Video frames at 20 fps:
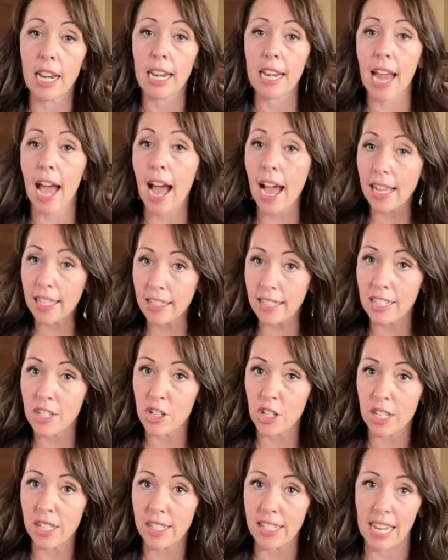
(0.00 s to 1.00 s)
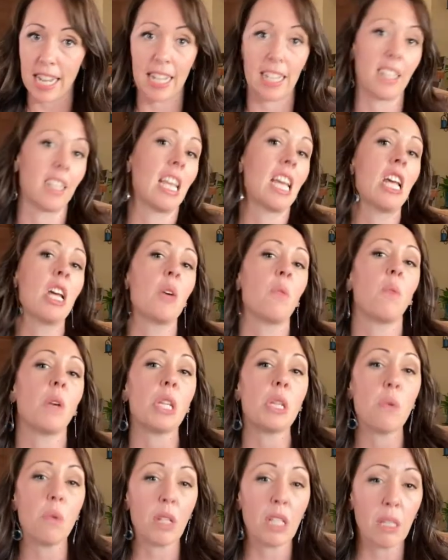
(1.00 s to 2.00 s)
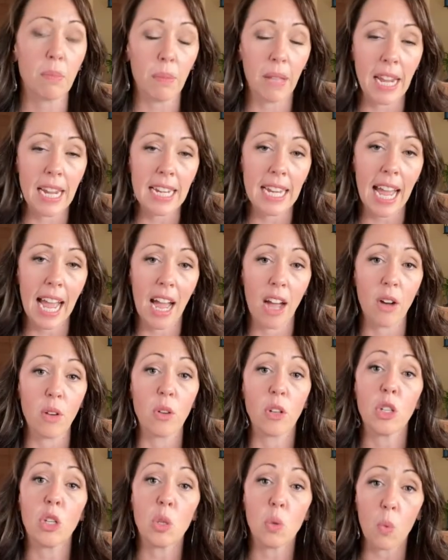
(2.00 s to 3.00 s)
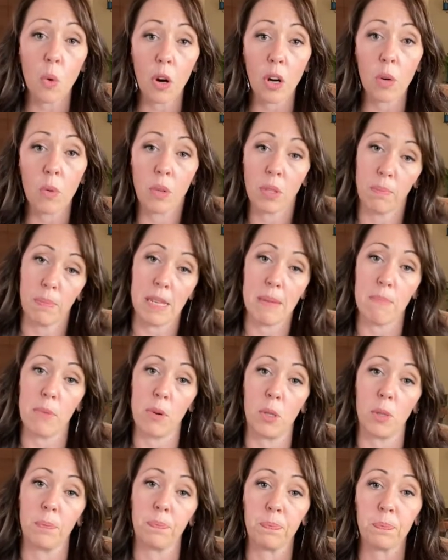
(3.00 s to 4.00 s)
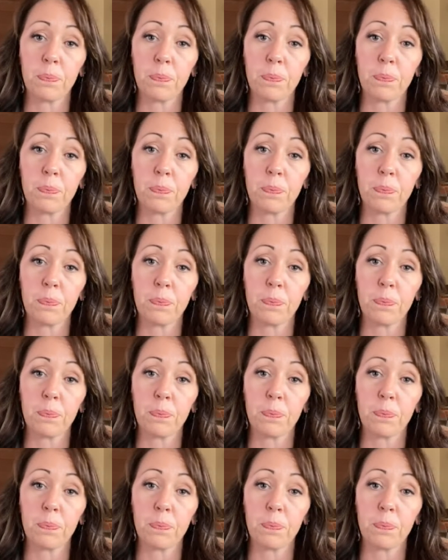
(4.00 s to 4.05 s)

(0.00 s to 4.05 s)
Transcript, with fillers: not logistics, when you explain how you work with people.